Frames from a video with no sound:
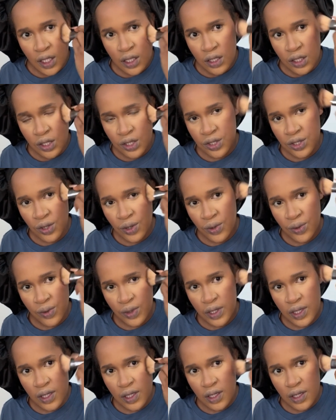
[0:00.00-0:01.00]
So
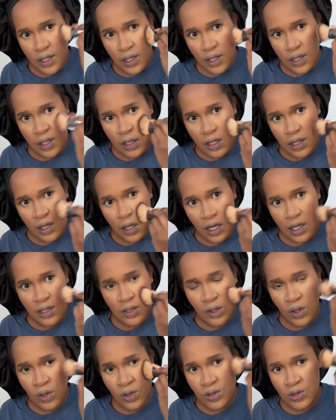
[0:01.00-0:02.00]
guys,
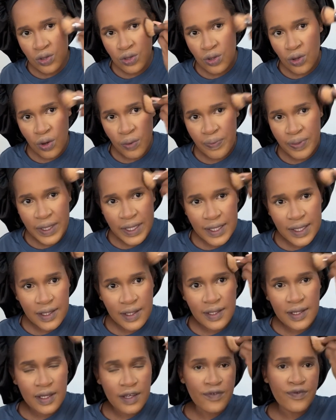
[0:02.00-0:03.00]
also
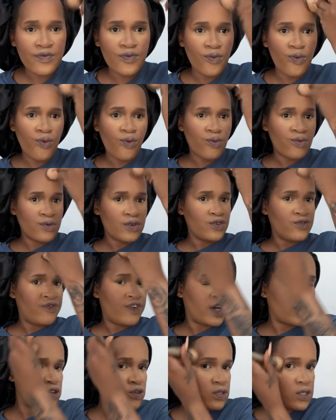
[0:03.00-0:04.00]
please, if you
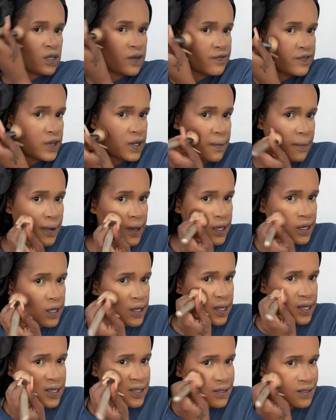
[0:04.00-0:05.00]
find yourself in a
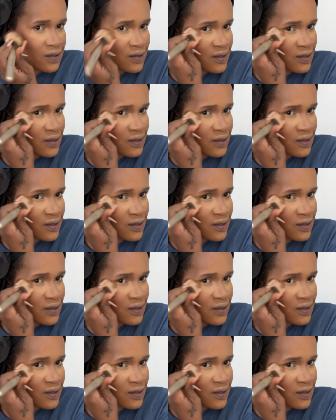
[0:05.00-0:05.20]
market,